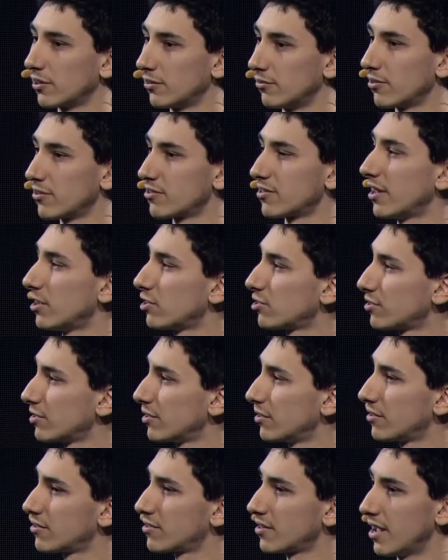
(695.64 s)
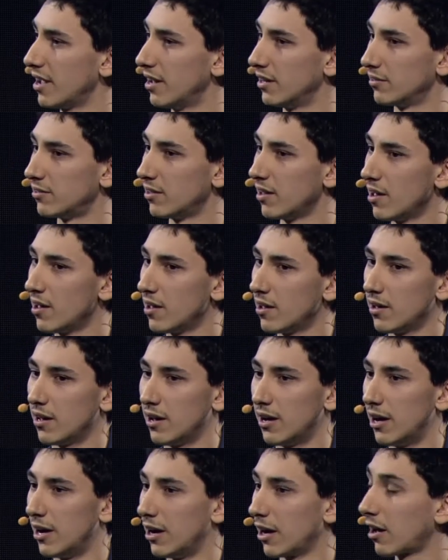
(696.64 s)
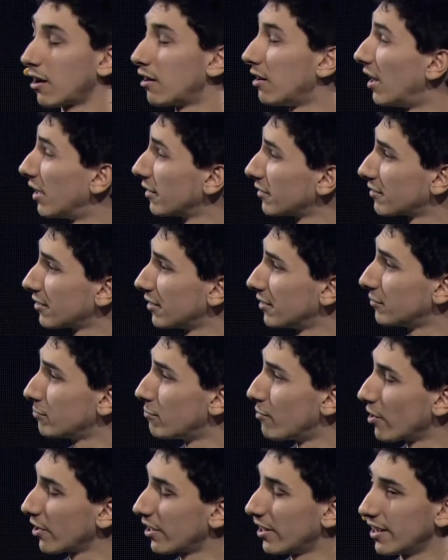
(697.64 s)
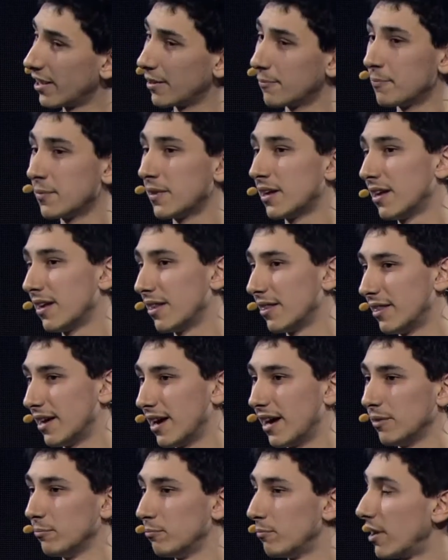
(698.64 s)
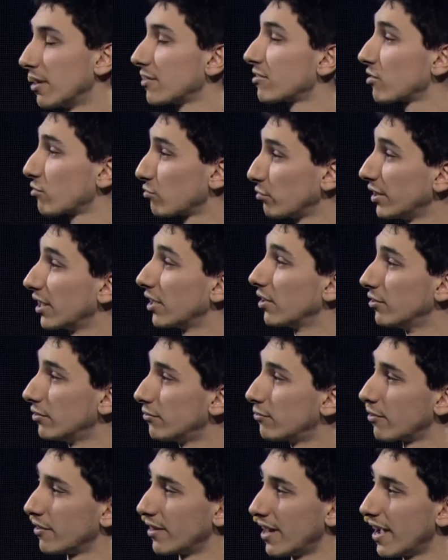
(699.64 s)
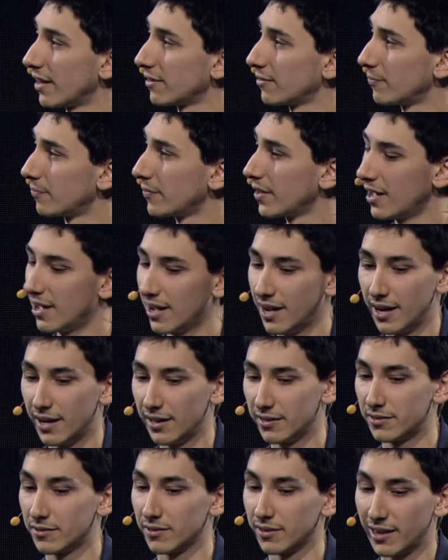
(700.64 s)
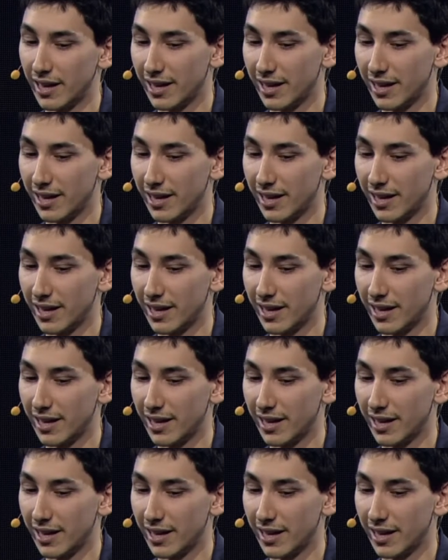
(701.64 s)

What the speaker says: conversations and content marketing, then bots are really good for that. And